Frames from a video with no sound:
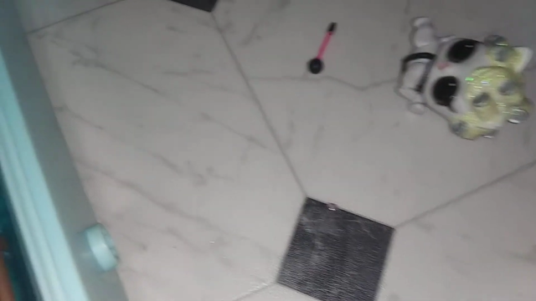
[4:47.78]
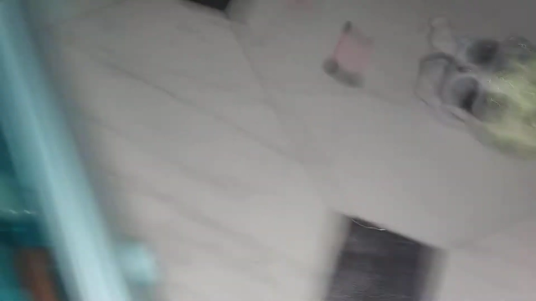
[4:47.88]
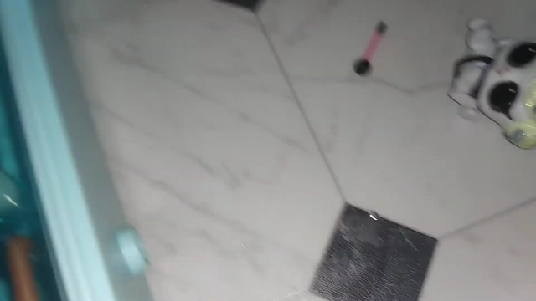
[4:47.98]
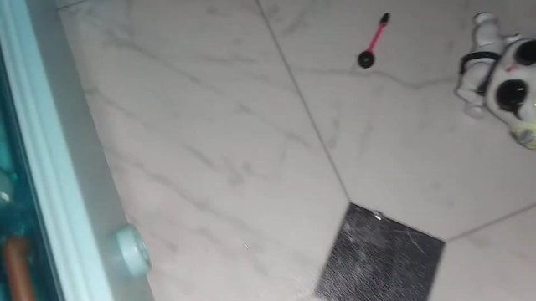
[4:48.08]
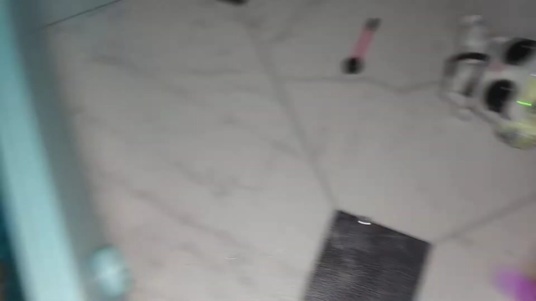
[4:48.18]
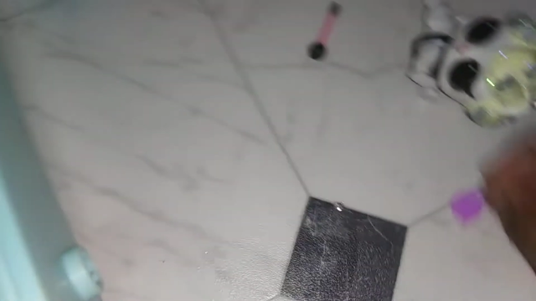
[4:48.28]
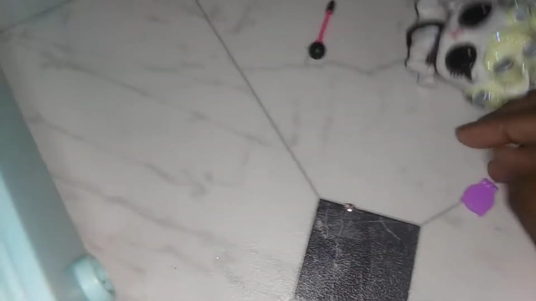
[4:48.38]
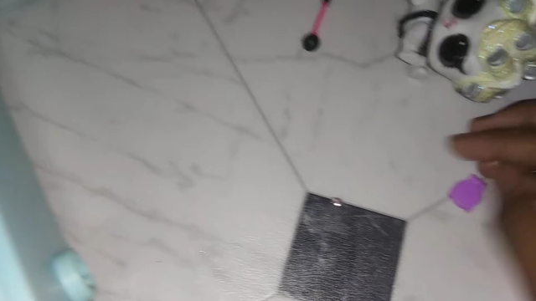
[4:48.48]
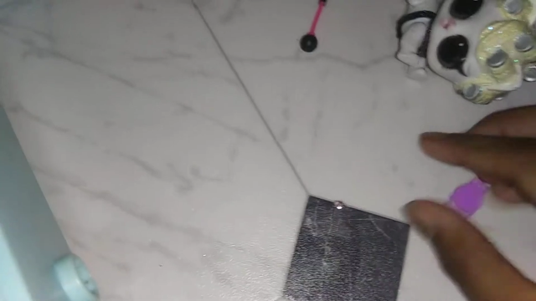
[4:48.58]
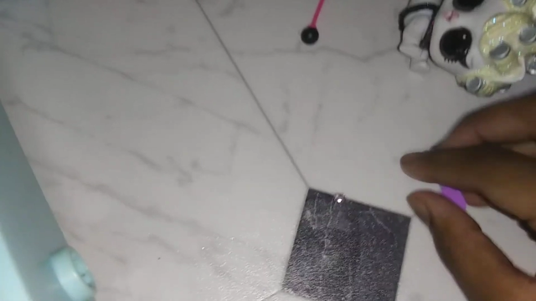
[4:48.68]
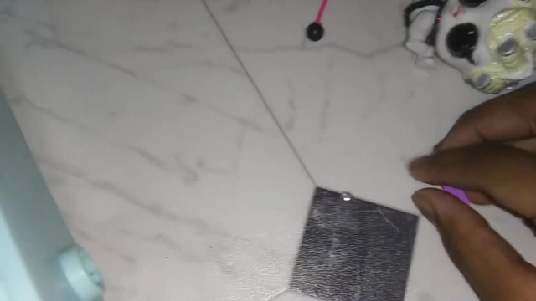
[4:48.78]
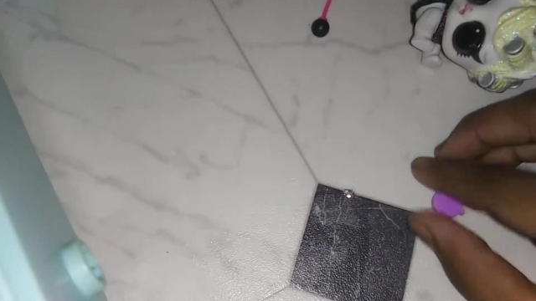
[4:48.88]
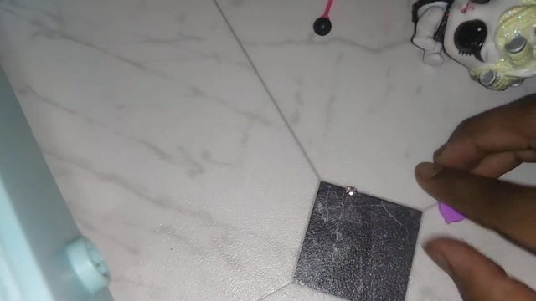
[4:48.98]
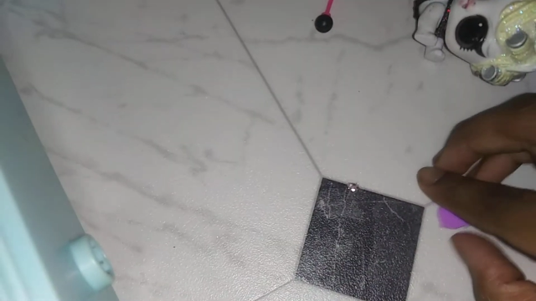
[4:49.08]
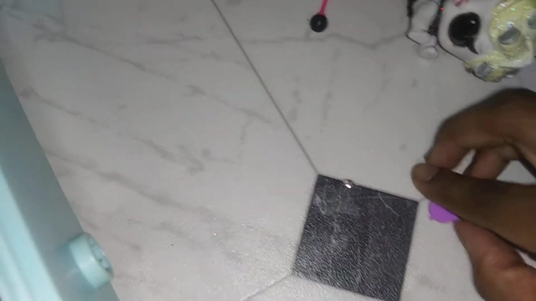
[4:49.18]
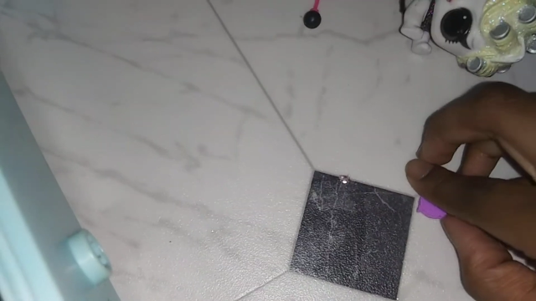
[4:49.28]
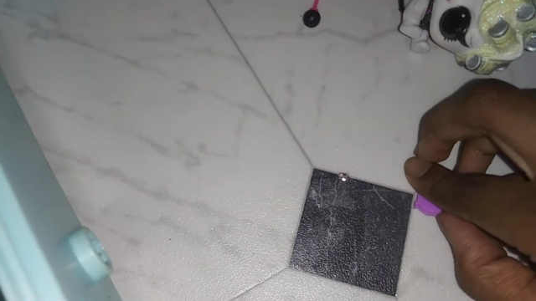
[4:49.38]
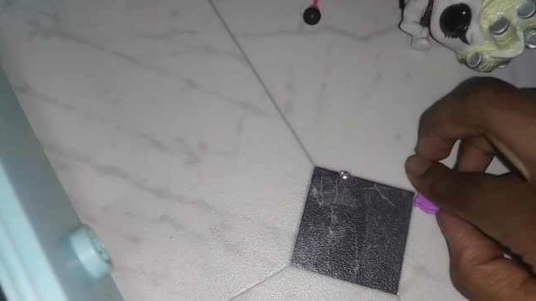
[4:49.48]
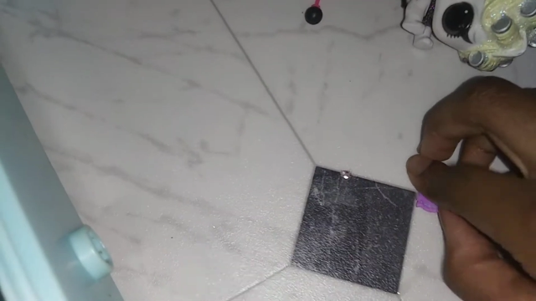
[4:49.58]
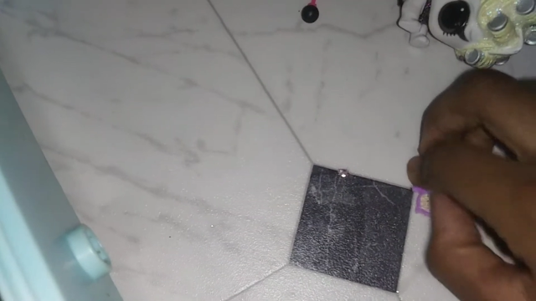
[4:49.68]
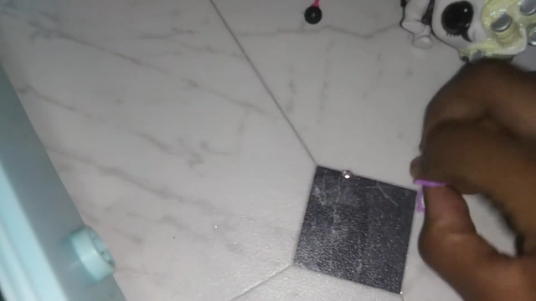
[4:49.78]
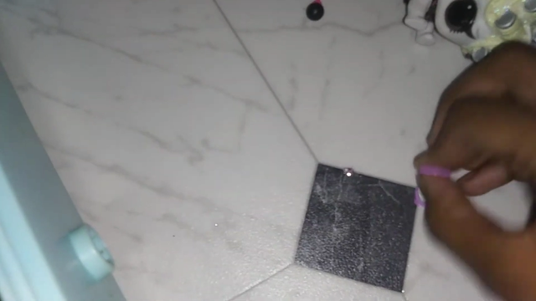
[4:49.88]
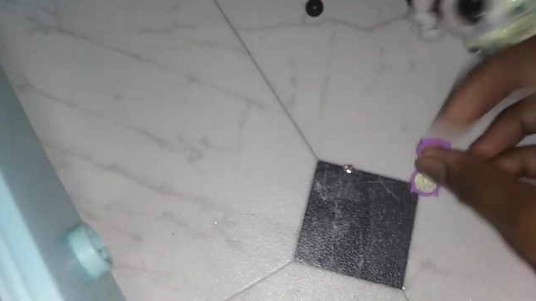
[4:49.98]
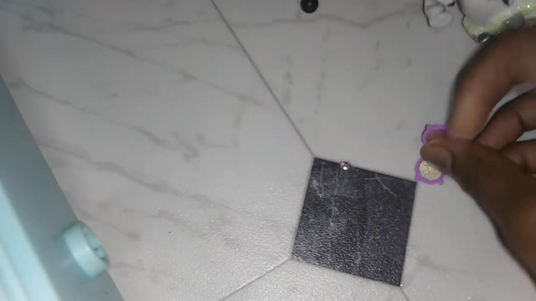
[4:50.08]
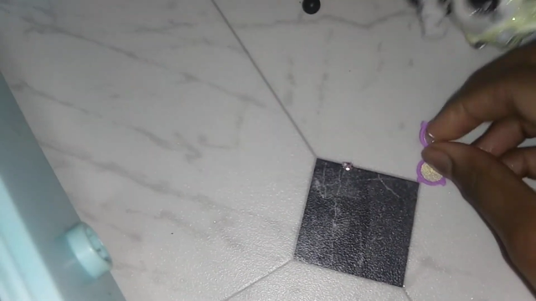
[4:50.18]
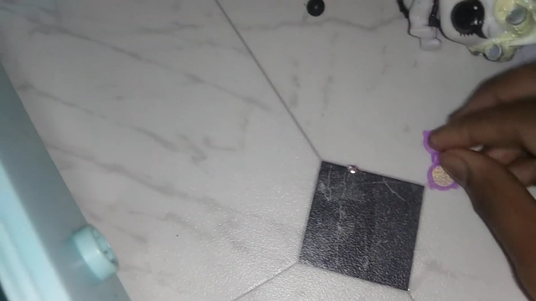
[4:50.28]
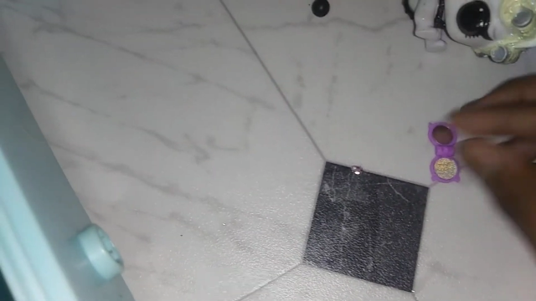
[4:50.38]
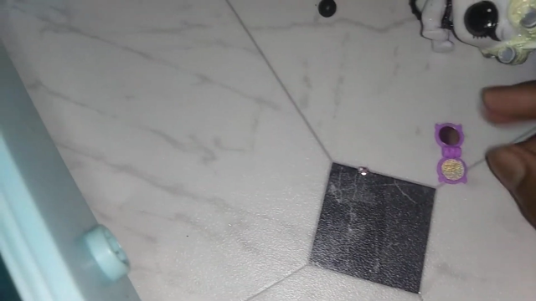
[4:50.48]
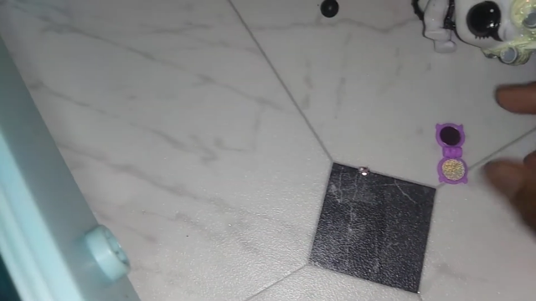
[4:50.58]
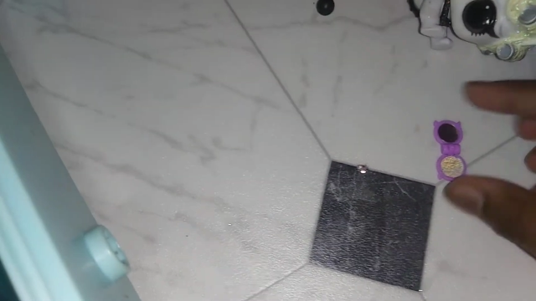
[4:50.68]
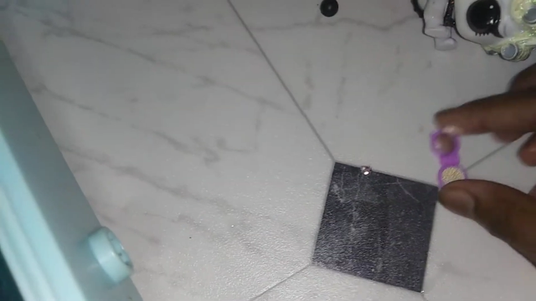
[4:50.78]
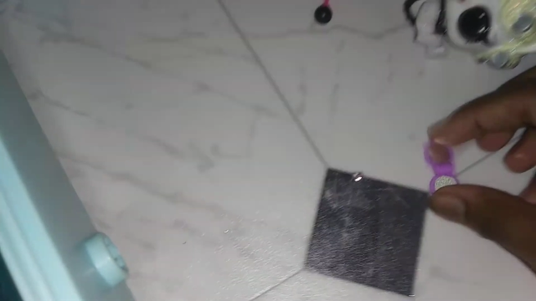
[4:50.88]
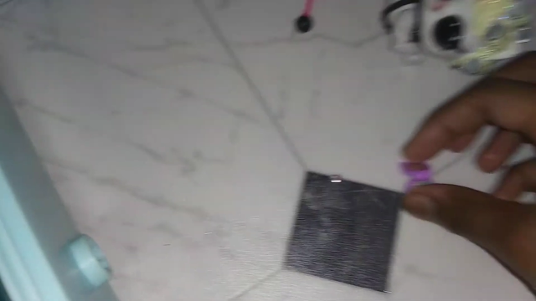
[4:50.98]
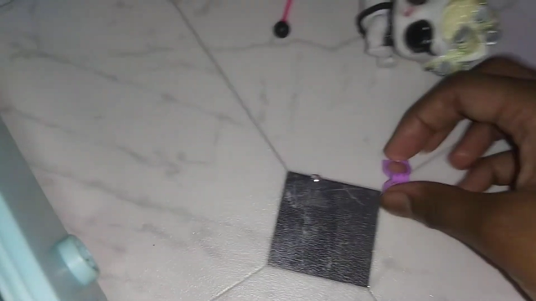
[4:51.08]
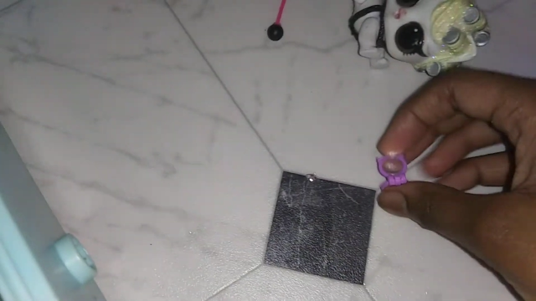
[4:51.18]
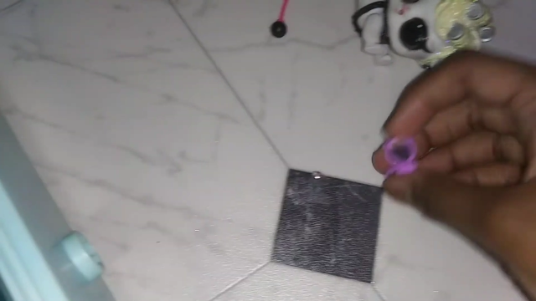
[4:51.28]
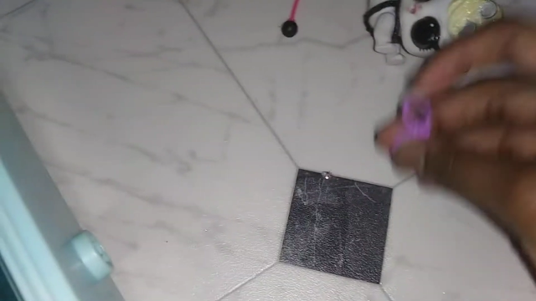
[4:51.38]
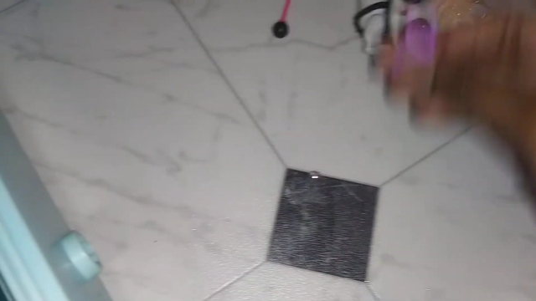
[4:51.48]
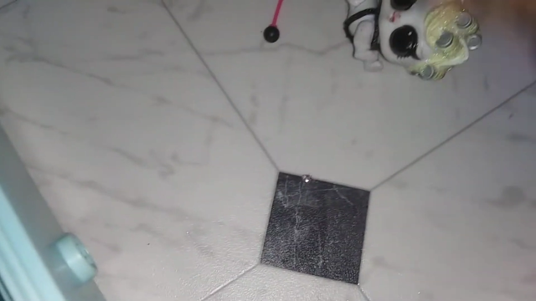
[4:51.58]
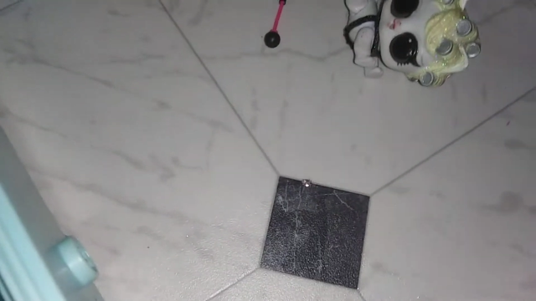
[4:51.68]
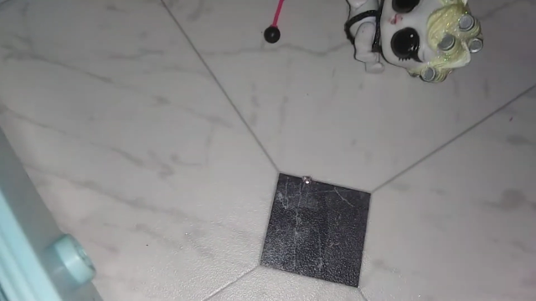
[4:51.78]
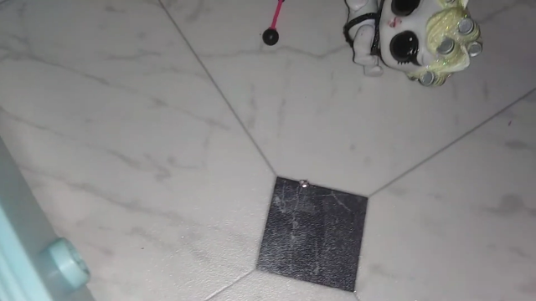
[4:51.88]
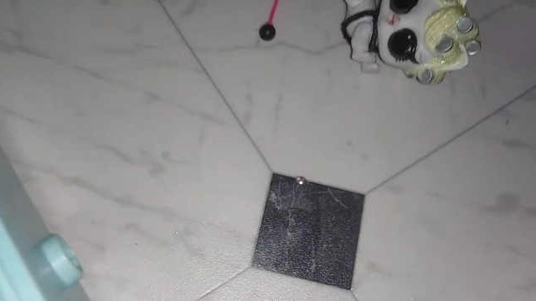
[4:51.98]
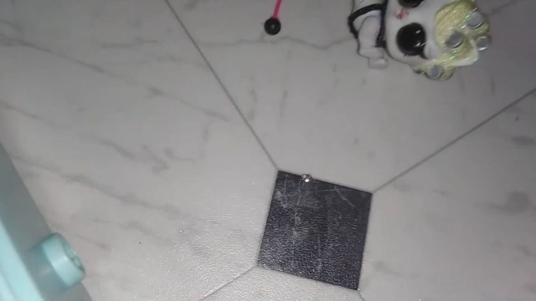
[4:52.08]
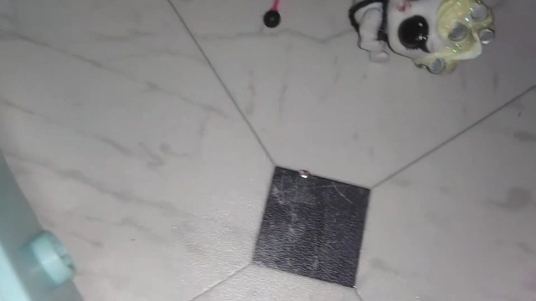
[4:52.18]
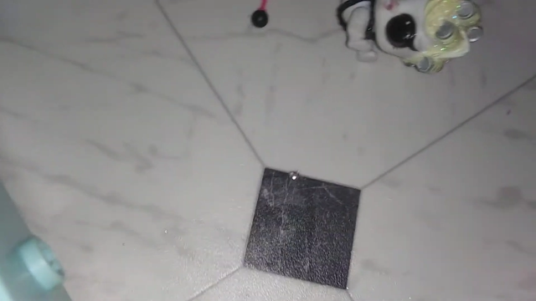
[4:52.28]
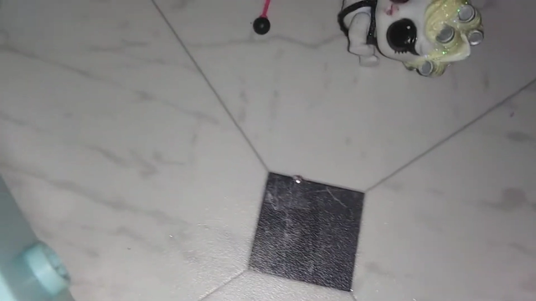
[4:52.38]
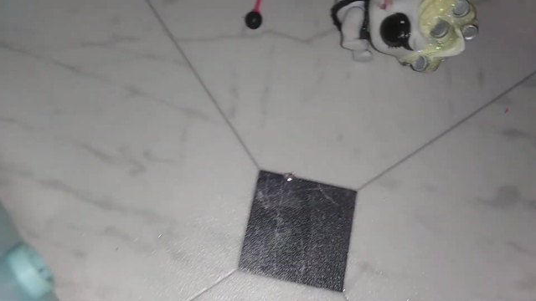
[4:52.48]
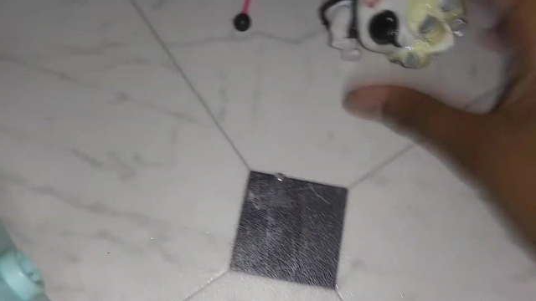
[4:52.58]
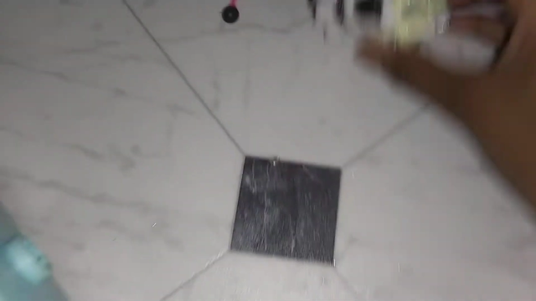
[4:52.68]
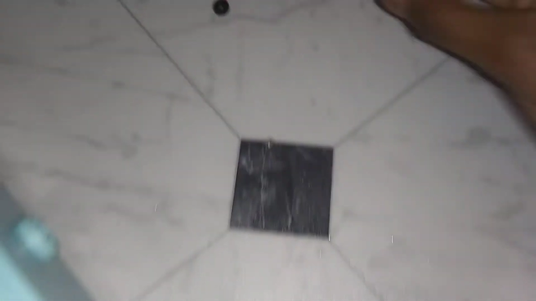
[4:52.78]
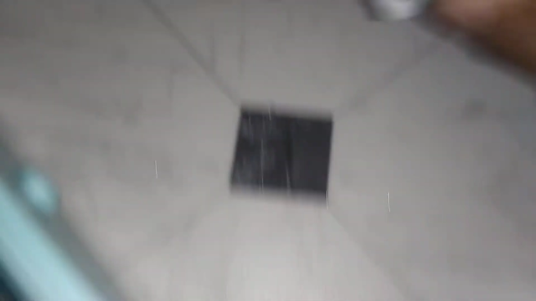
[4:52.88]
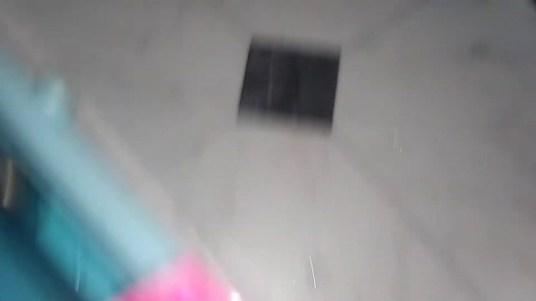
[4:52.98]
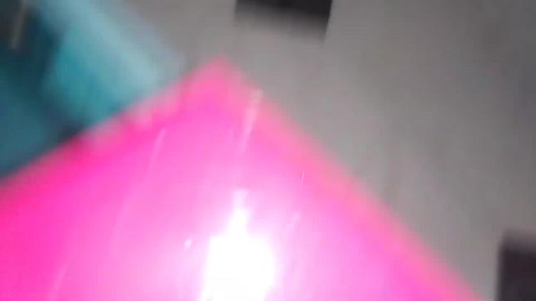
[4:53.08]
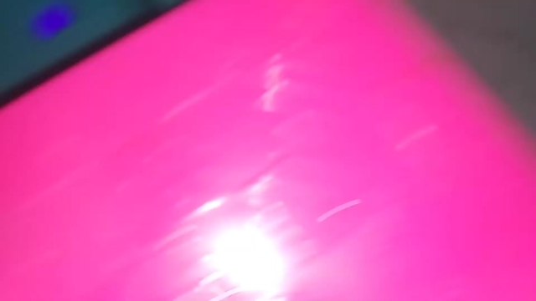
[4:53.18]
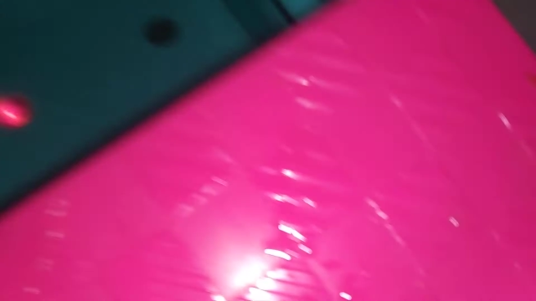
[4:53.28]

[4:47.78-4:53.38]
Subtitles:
[unreadable: no face in view]